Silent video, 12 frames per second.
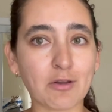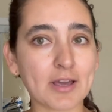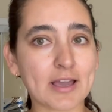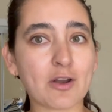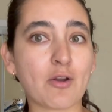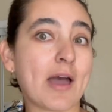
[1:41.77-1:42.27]

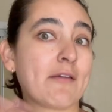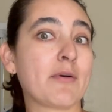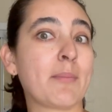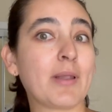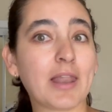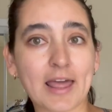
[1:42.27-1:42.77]
Like I don't have a
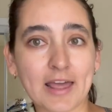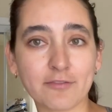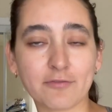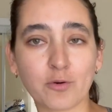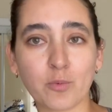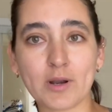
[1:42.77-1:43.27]
plan
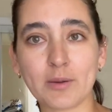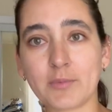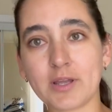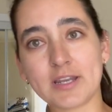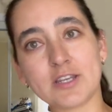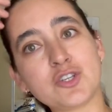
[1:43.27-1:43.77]
for what I'm
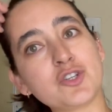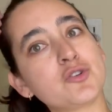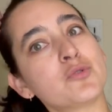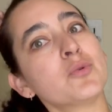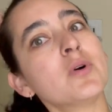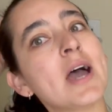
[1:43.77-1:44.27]
gonna
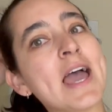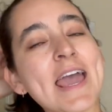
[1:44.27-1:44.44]
do.